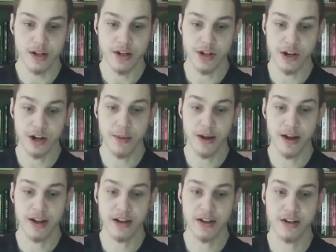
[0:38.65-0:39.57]

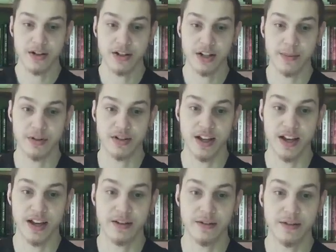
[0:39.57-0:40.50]
Jeremiah chapter
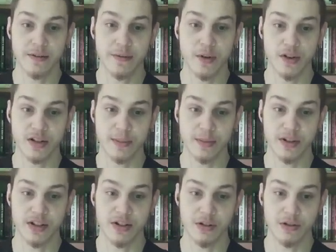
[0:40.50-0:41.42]
10, verse number
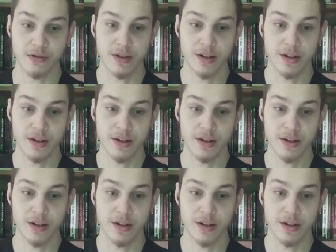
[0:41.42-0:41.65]
2.